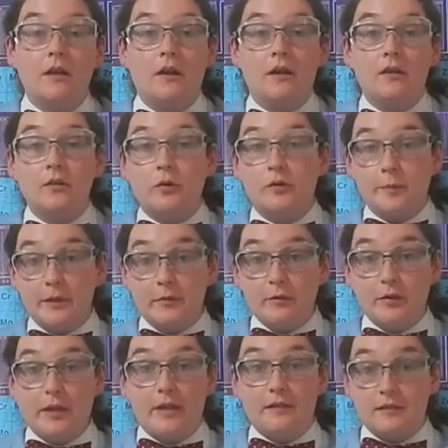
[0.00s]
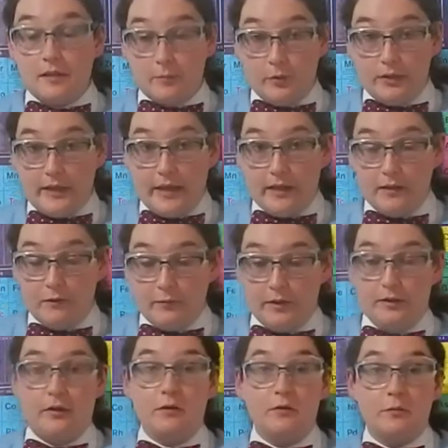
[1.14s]
So it's been a few days since I put the egg in the
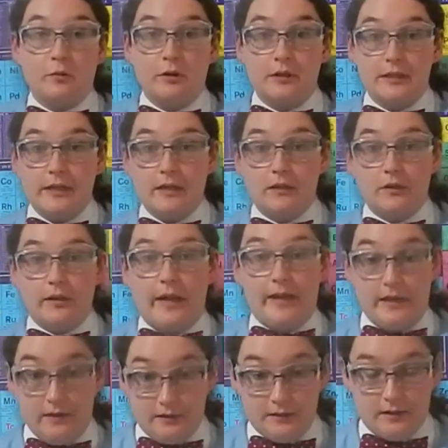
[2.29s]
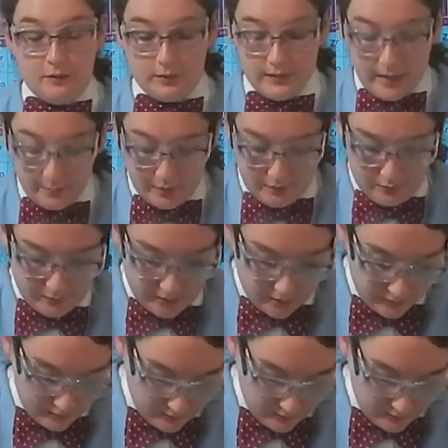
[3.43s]
vinegar, so we're going to take a look at it and see what's happened to it.